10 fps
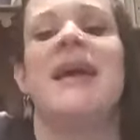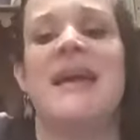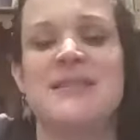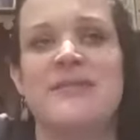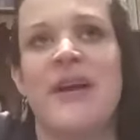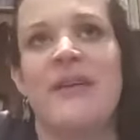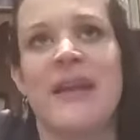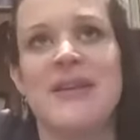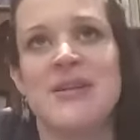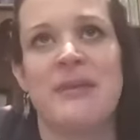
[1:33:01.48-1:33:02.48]
it's very
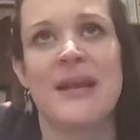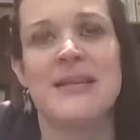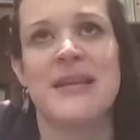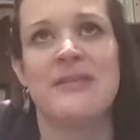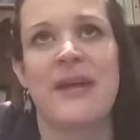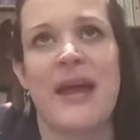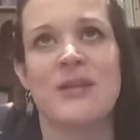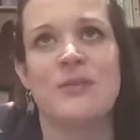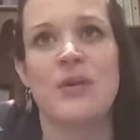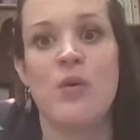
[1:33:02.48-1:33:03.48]
interactive,
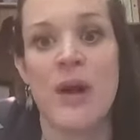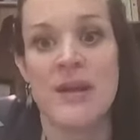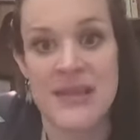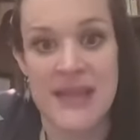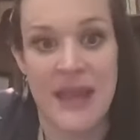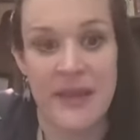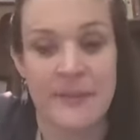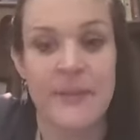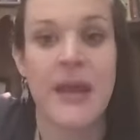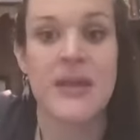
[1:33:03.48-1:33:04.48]
and we all work together,
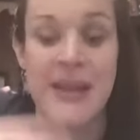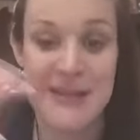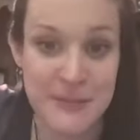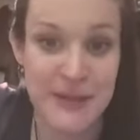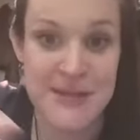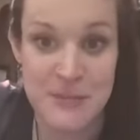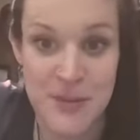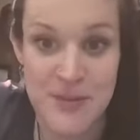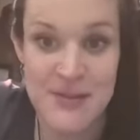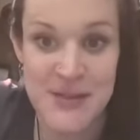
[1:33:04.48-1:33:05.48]
and you get to play some
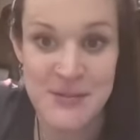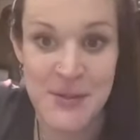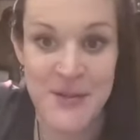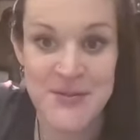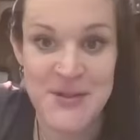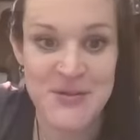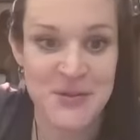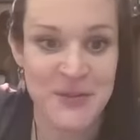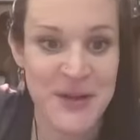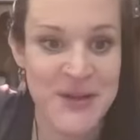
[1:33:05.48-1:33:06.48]
music as well. So it's
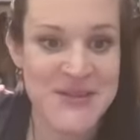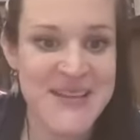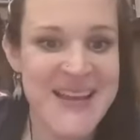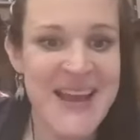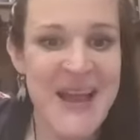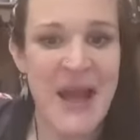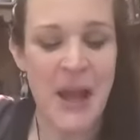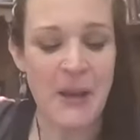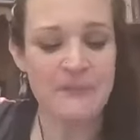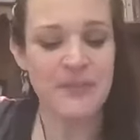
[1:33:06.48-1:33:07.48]
all very good.
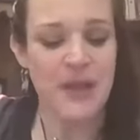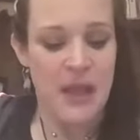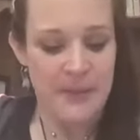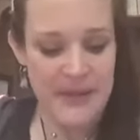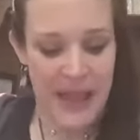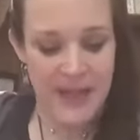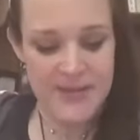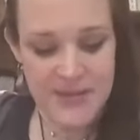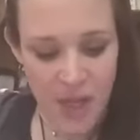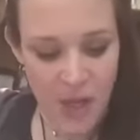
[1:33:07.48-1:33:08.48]
But yeah,
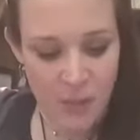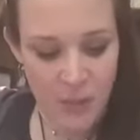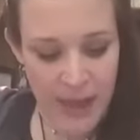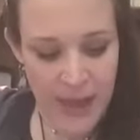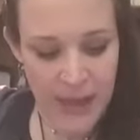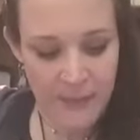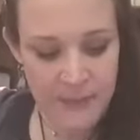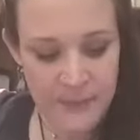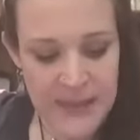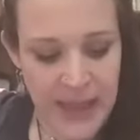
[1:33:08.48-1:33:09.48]
so
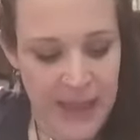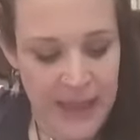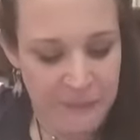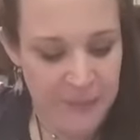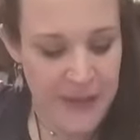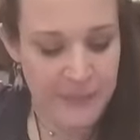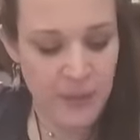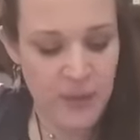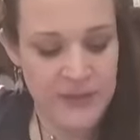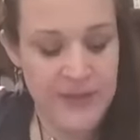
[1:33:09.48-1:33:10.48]
yeah, if
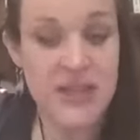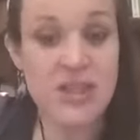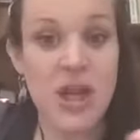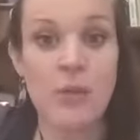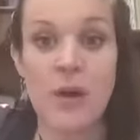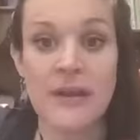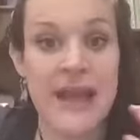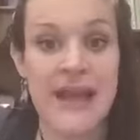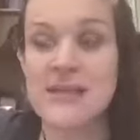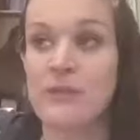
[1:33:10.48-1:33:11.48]
people think, do you know what?
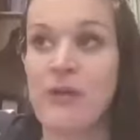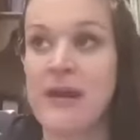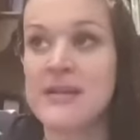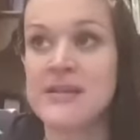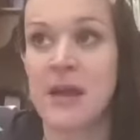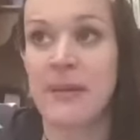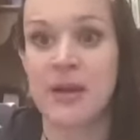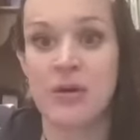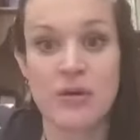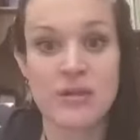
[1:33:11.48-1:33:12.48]
Yes, I'm ready to start my
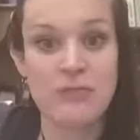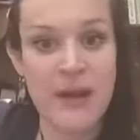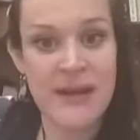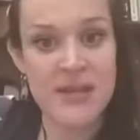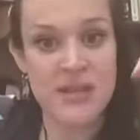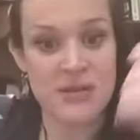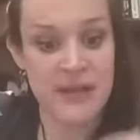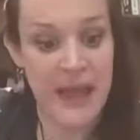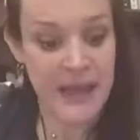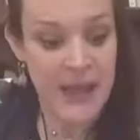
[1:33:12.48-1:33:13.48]
course. I'm ready to do
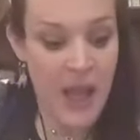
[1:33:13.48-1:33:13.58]
that.